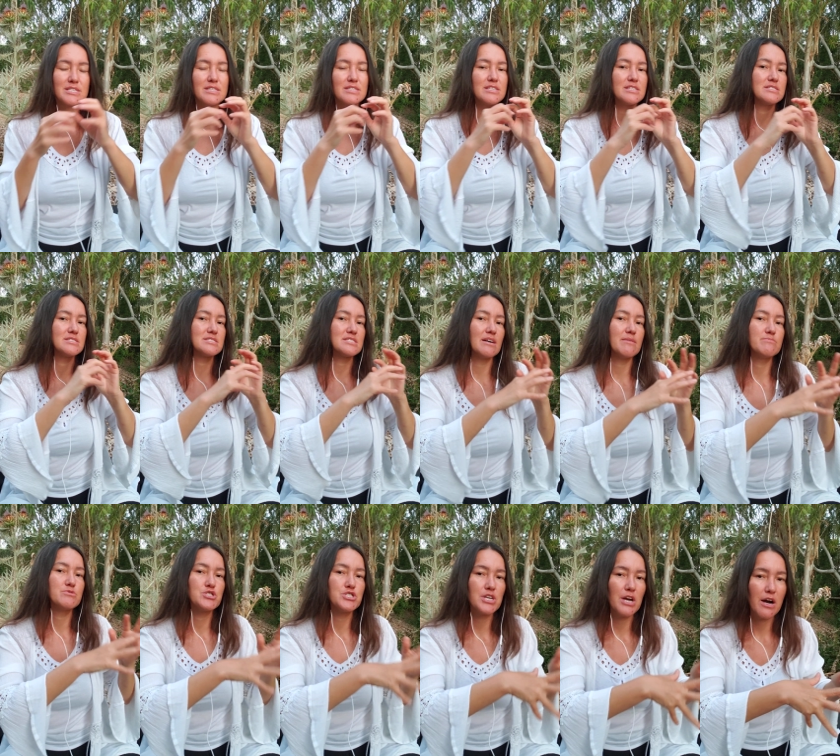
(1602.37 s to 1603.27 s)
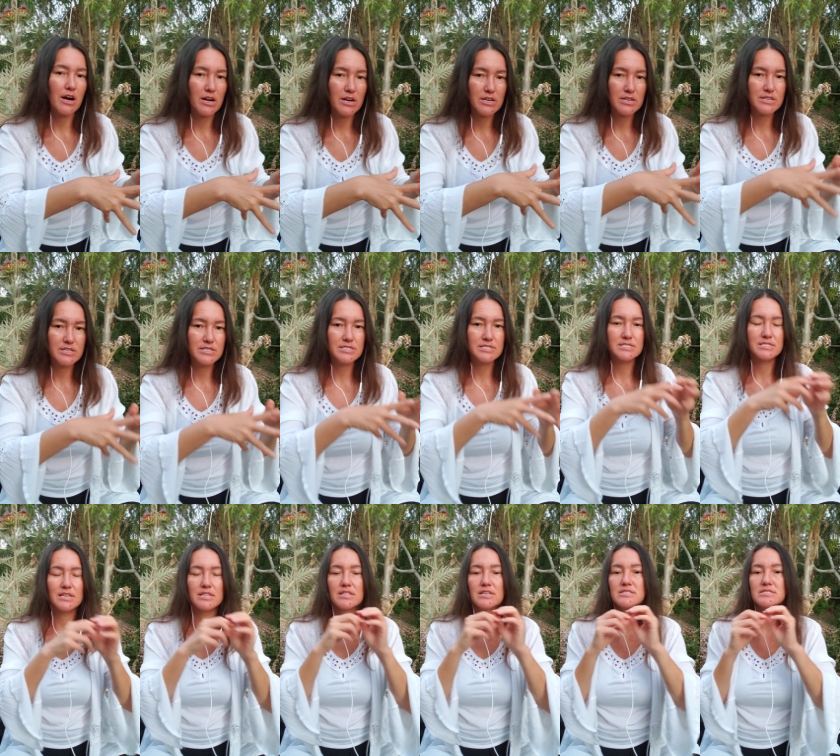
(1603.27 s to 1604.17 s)
and then some chakras,
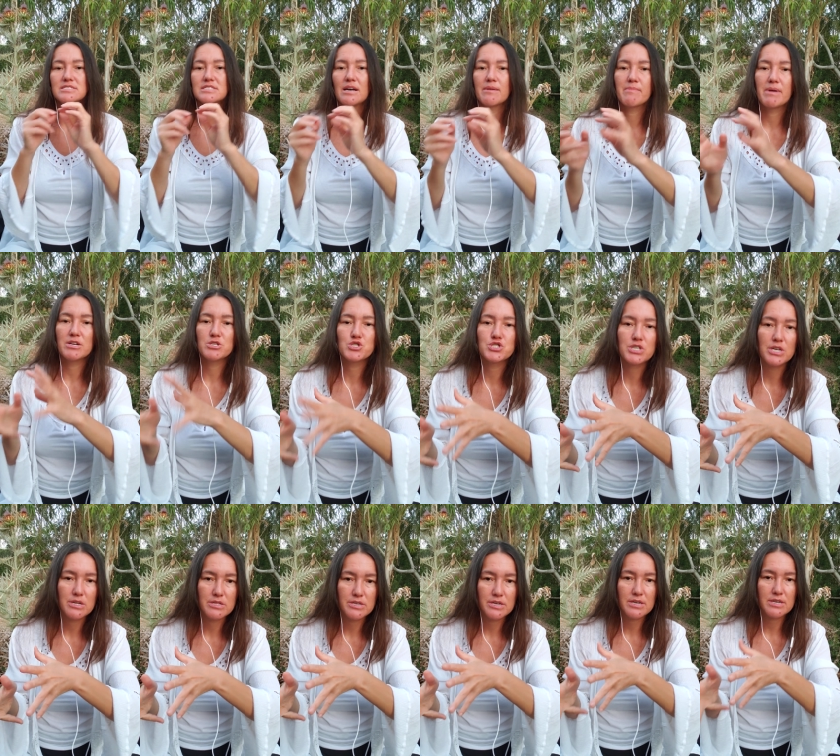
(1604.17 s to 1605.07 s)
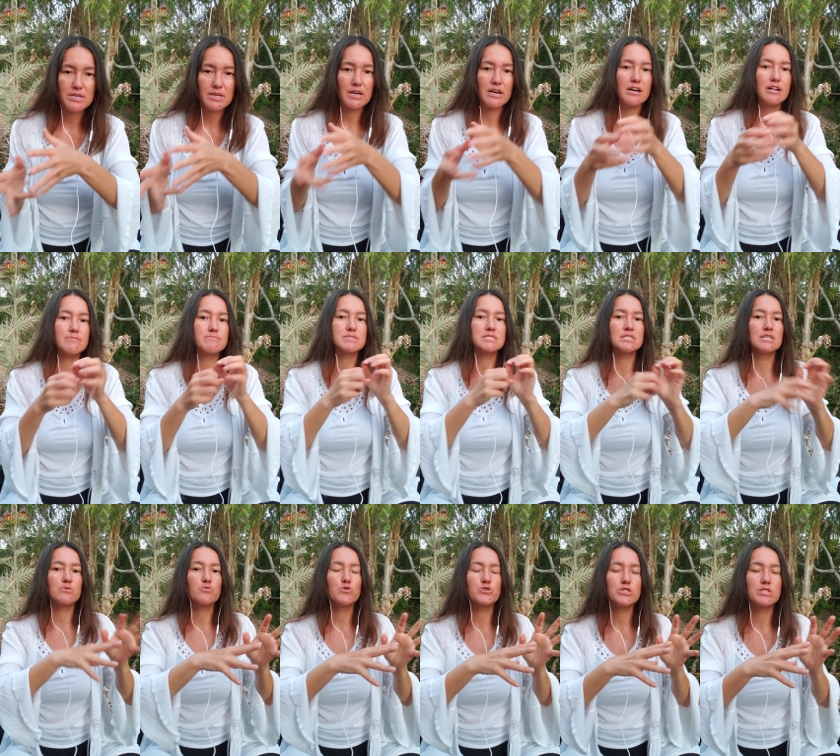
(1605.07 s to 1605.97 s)
and then some angelic realms
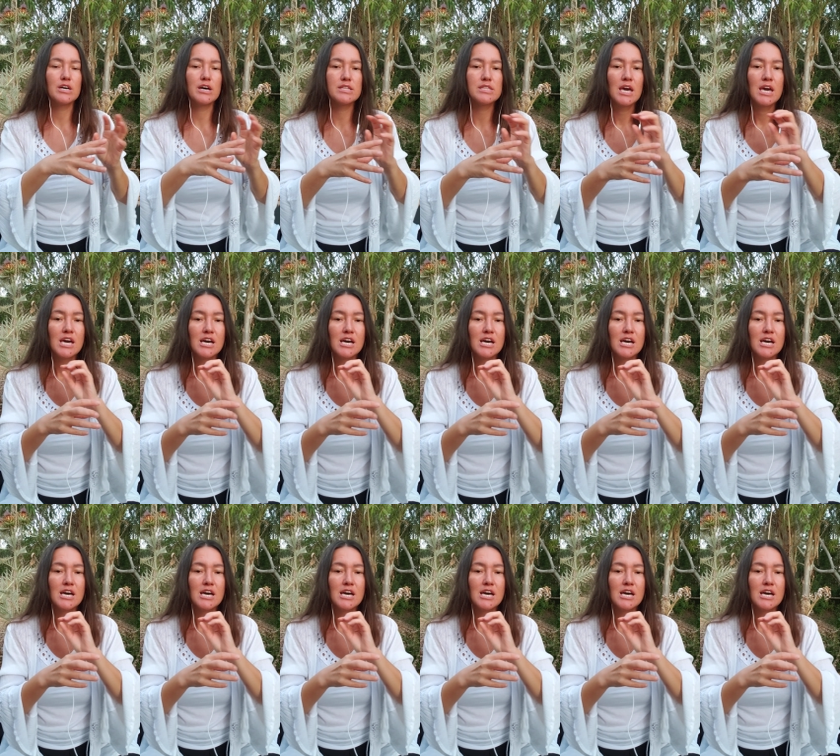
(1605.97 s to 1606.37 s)
and whatnot.